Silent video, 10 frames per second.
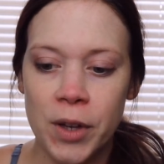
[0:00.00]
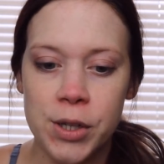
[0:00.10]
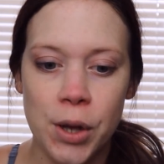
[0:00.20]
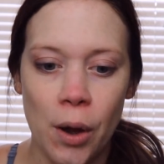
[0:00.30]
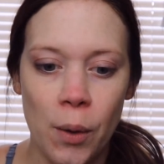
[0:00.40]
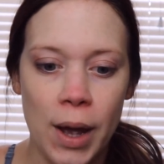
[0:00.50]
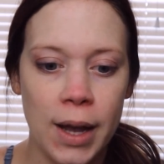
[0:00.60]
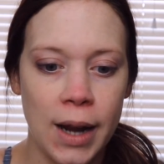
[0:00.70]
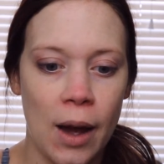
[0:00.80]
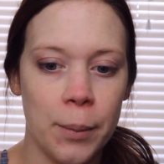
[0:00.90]
So
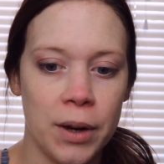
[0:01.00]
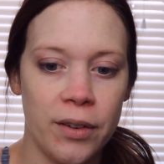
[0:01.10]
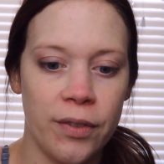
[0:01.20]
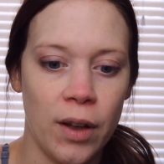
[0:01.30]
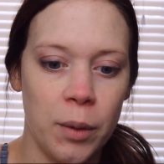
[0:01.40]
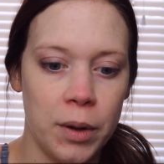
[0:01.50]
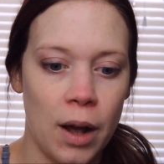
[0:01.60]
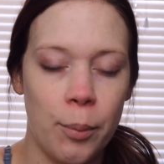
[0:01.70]
now I'm going to follow it